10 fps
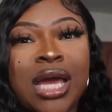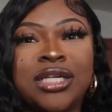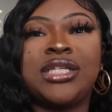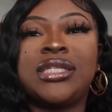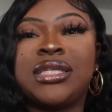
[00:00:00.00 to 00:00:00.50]

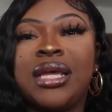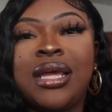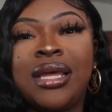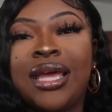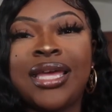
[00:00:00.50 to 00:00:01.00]

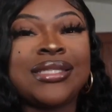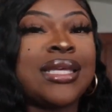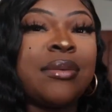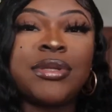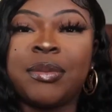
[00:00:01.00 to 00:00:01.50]
It
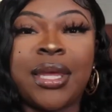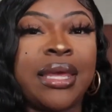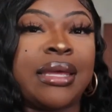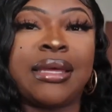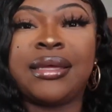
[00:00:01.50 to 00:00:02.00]
skipped
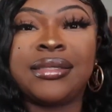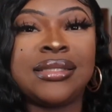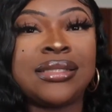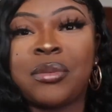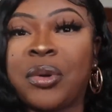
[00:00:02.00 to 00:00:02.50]
me
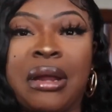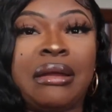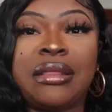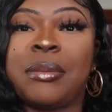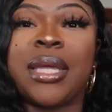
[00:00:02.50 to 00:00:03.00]
somewhere
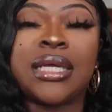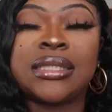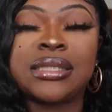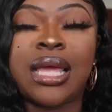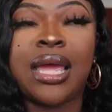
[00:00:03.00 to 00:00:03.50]
in the mix.